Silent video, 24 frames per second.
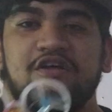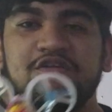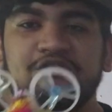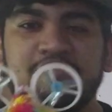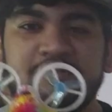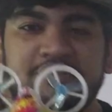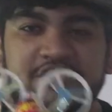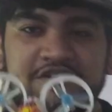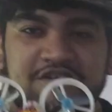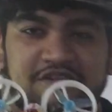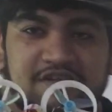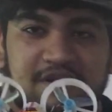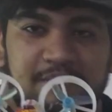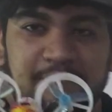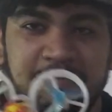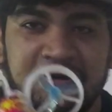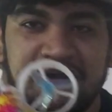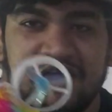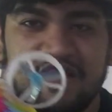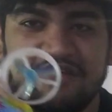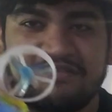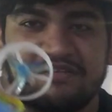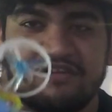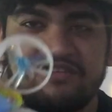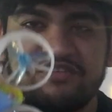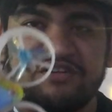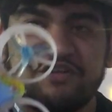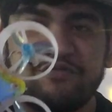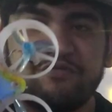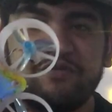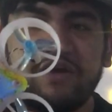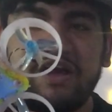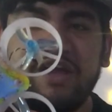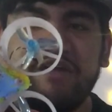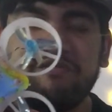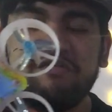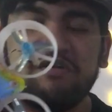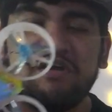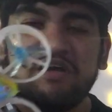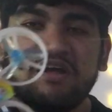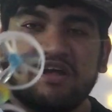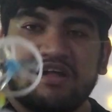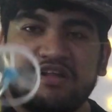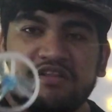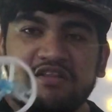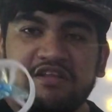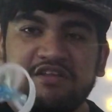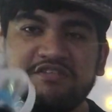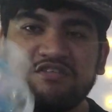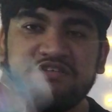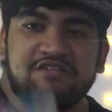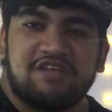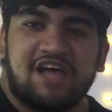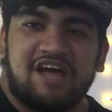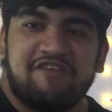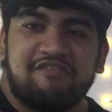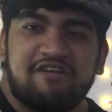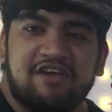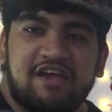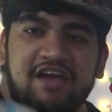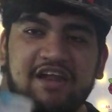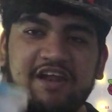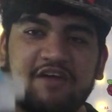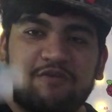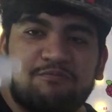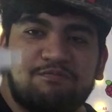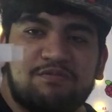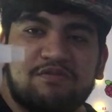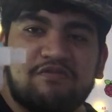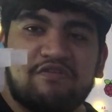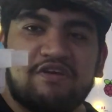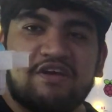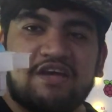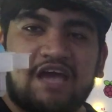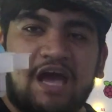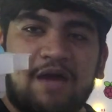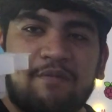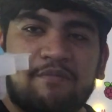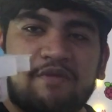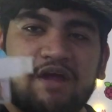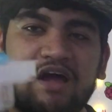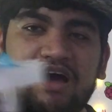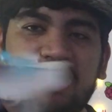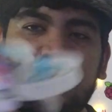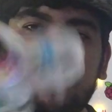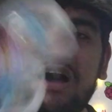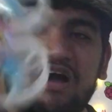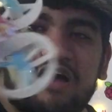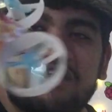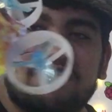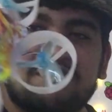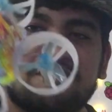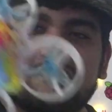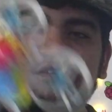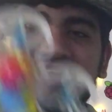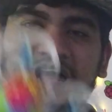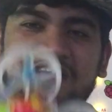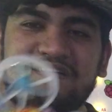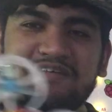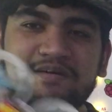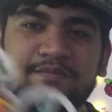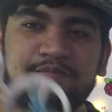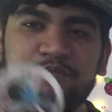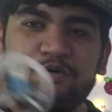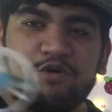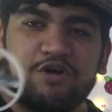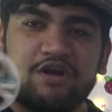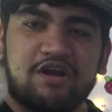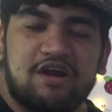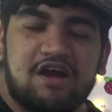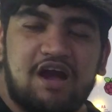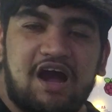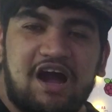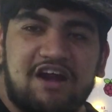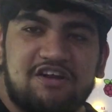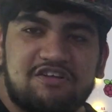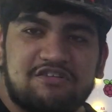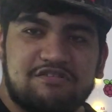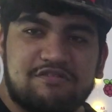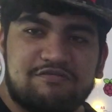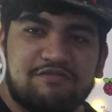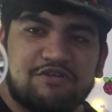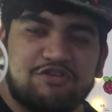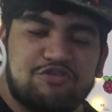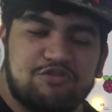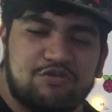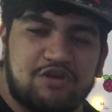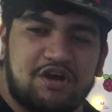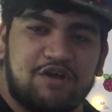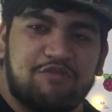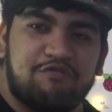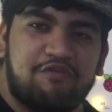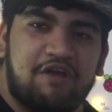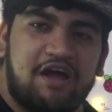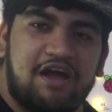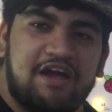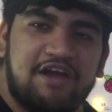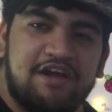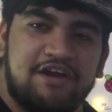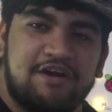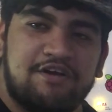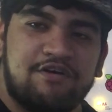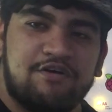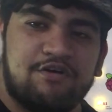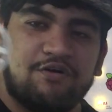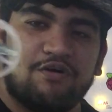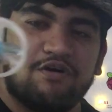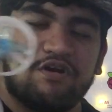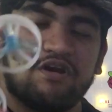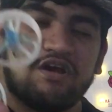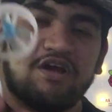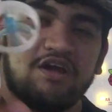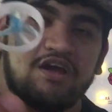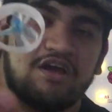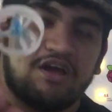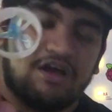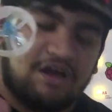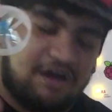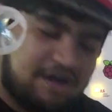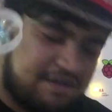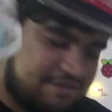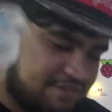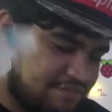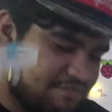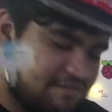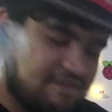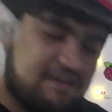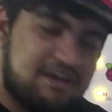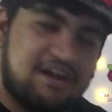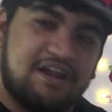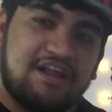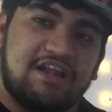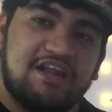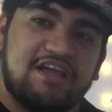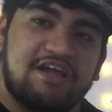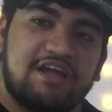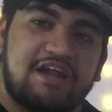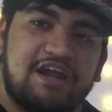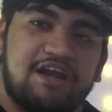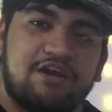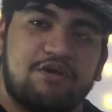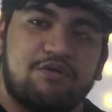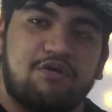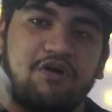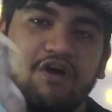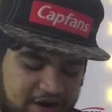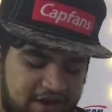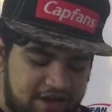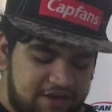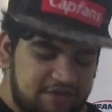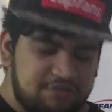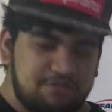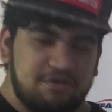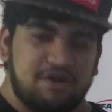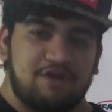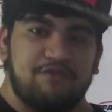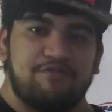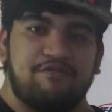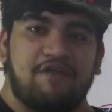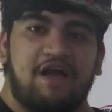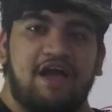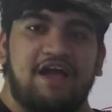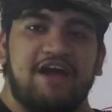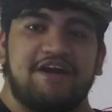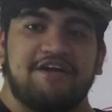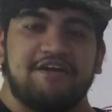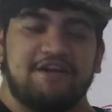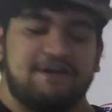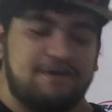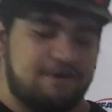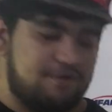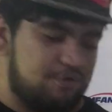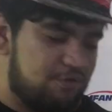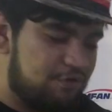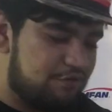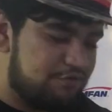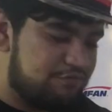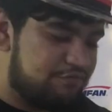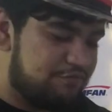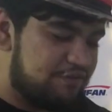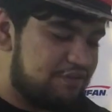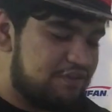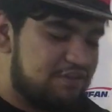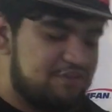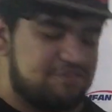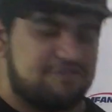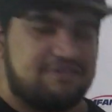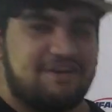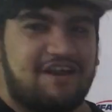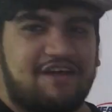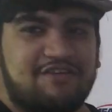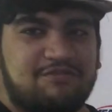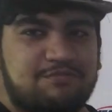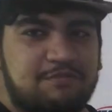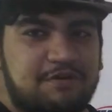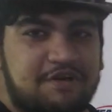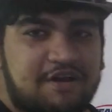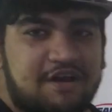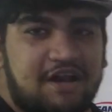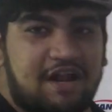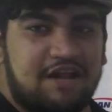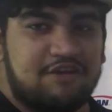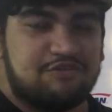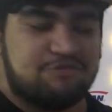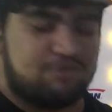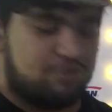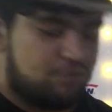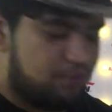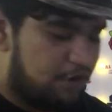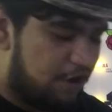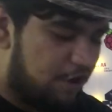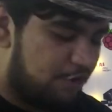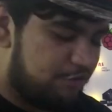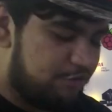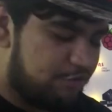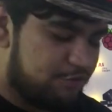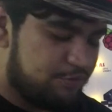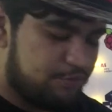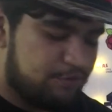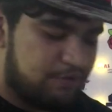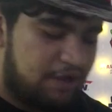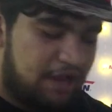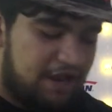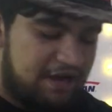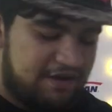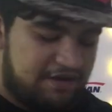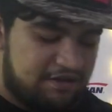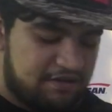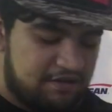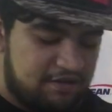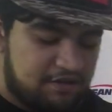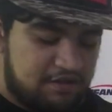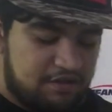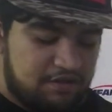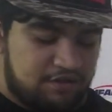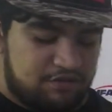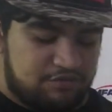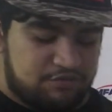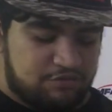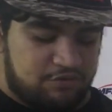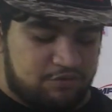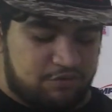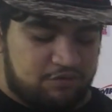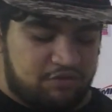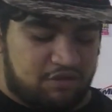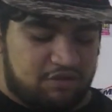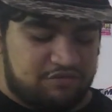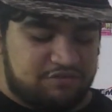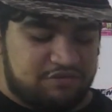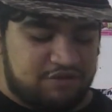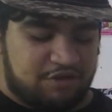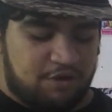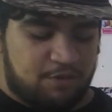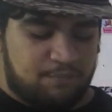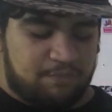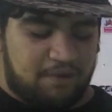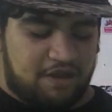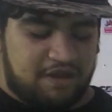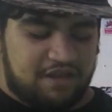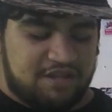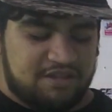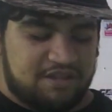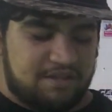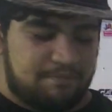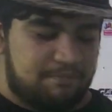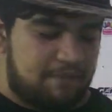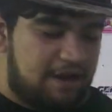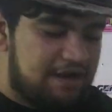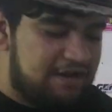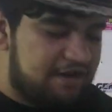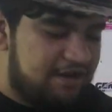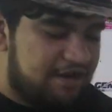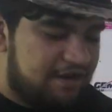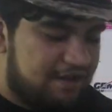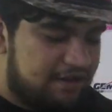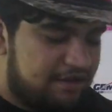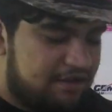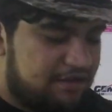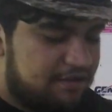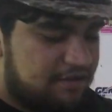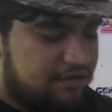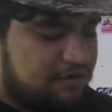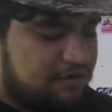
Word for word: So this is a Beta 65. This is having an FPV camera. This is having motor guards which you can fly indoor. Uh, this is a really great quad and you can fly it indoors with this transmitter. I'll show you how you do that. So you just need to plug in the battery,